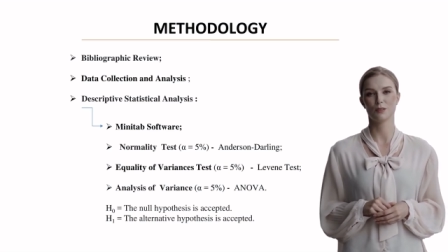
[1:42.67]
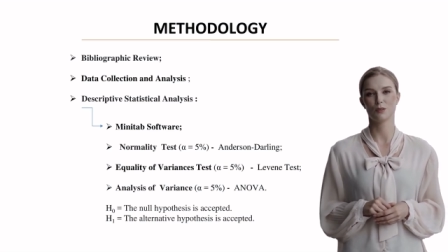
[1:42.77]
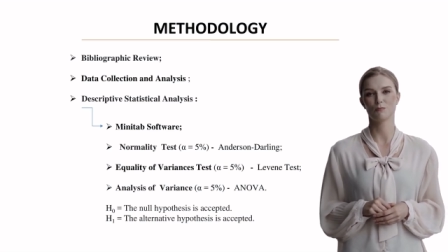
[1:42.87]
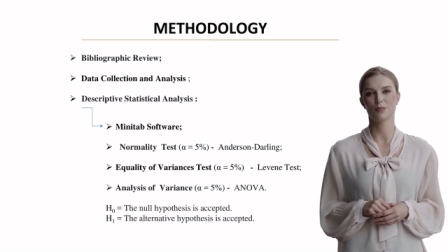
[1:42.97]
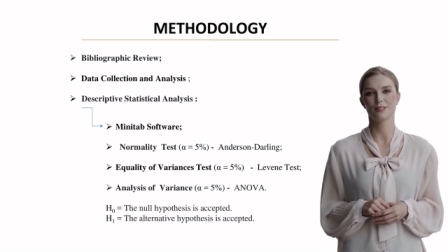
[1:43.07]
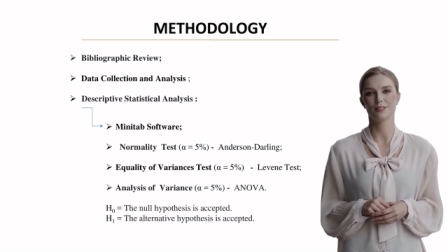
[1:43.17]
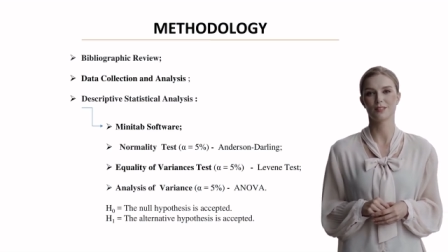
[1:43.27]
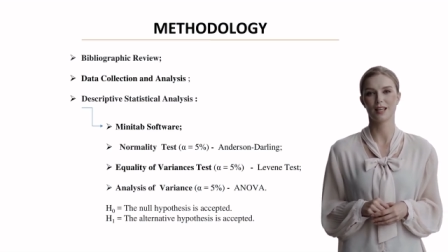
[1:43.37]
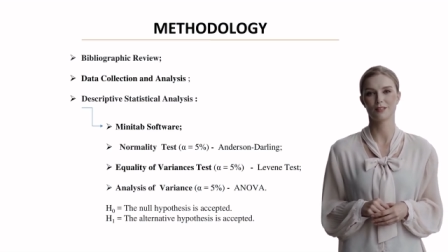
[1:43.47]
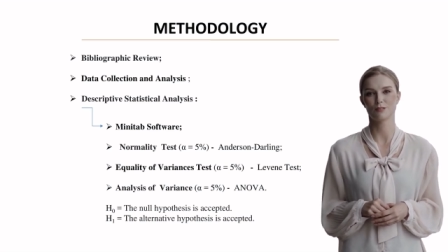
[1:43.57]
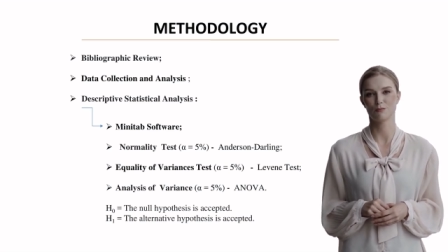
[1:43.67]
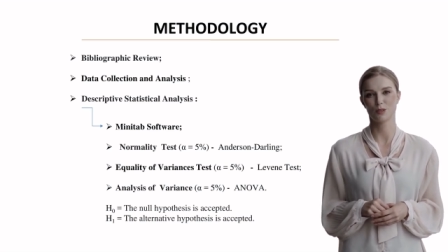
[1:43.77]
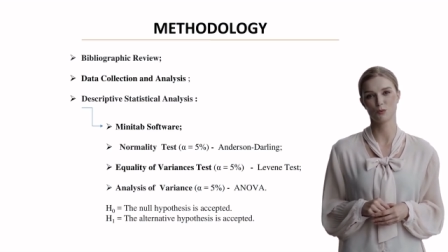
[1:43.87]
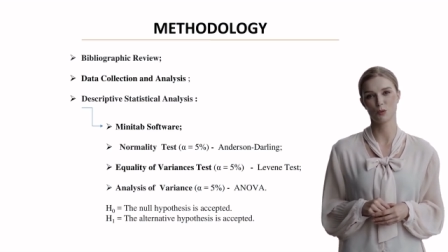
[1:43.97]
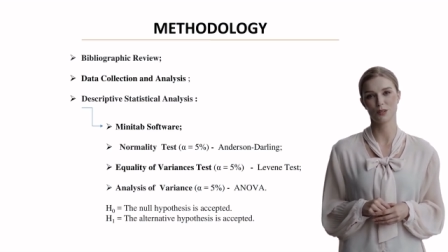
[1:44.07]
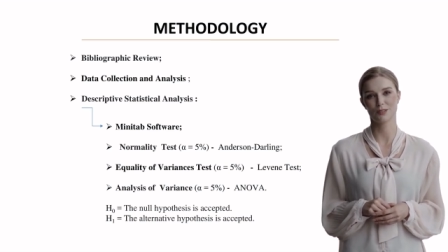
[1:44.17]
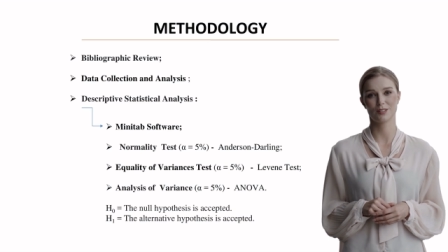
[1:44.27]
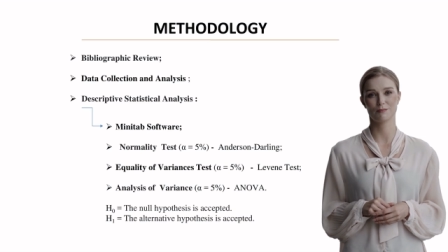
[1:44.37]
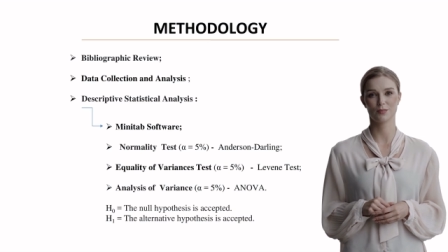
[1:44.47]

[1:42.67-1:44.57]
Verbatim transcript: Levene's test for equality of